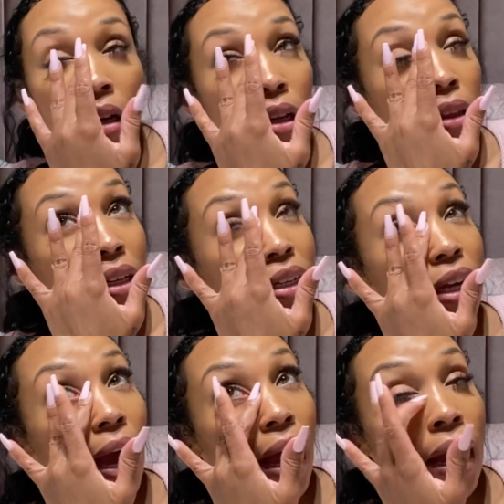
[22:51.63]
The
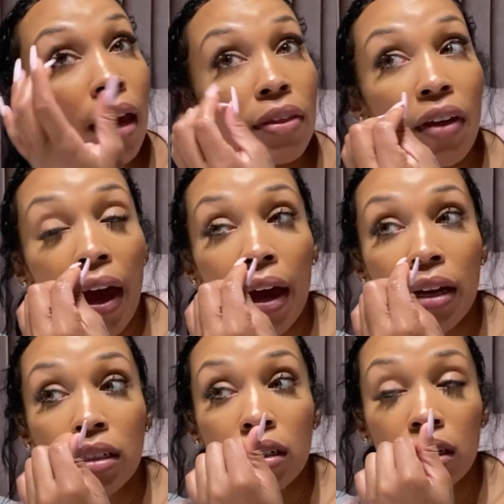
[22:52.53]
day
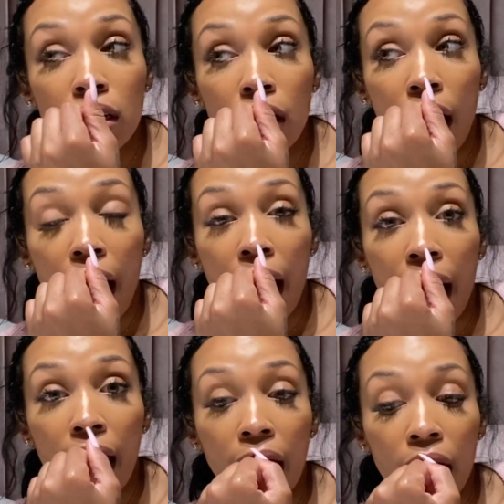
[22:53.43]
that
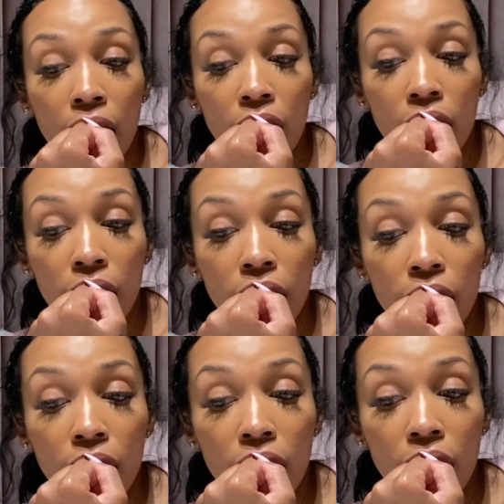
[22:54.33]
I
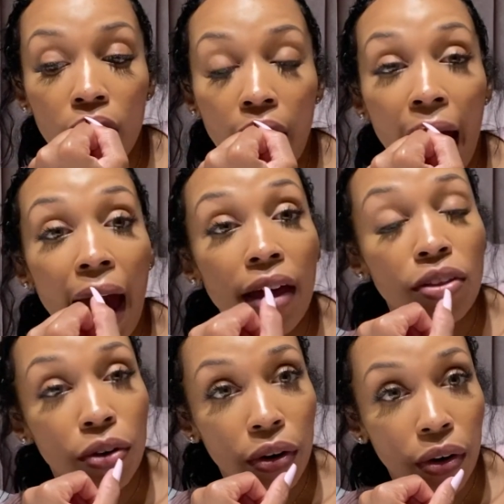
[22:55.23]
had the
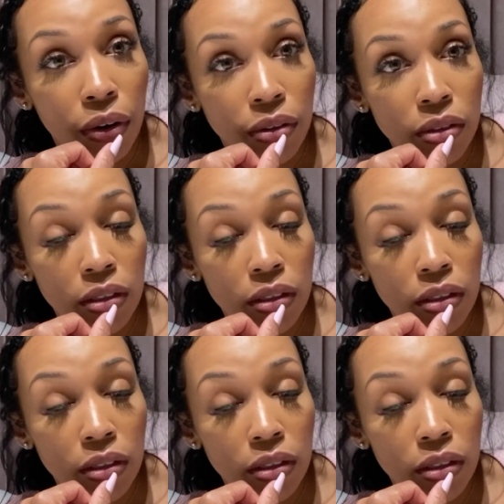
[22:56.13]
girls,